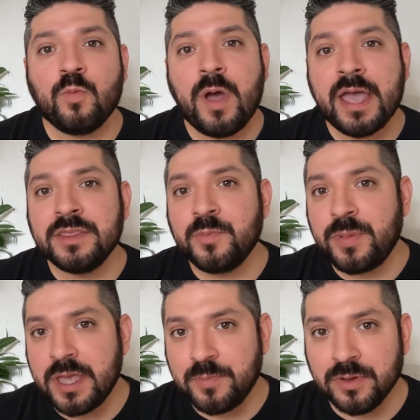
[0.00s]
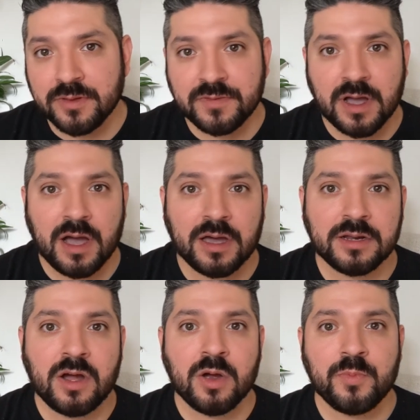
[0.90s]
when the people of
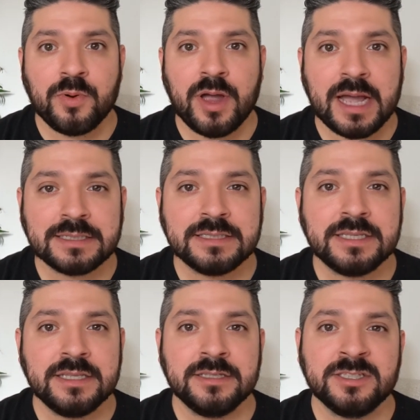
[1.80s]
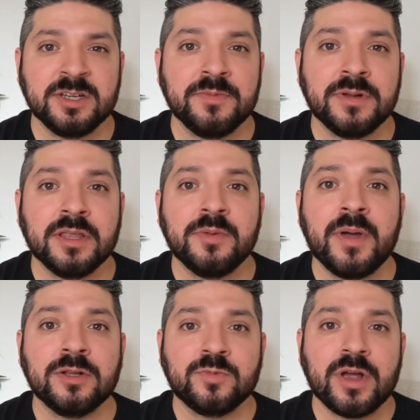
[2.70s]
God are practicing the Sermon on the
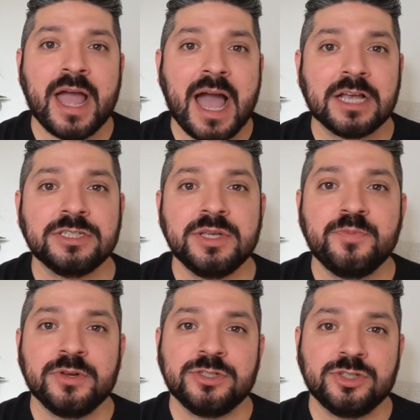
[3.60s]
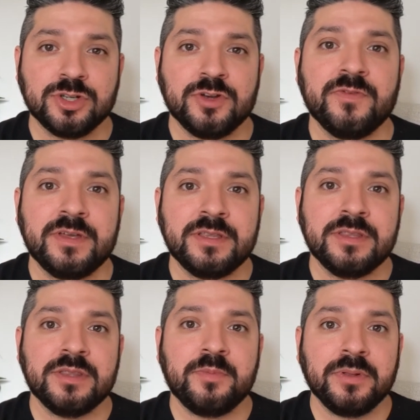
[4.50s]
Mount, we're actually
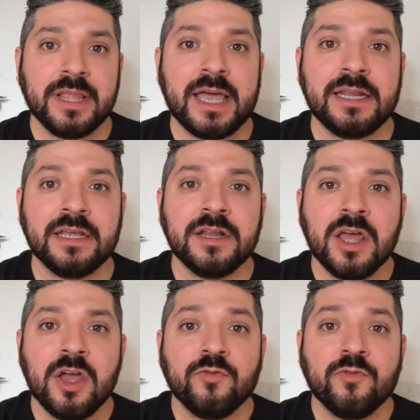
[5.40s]
preserving the planet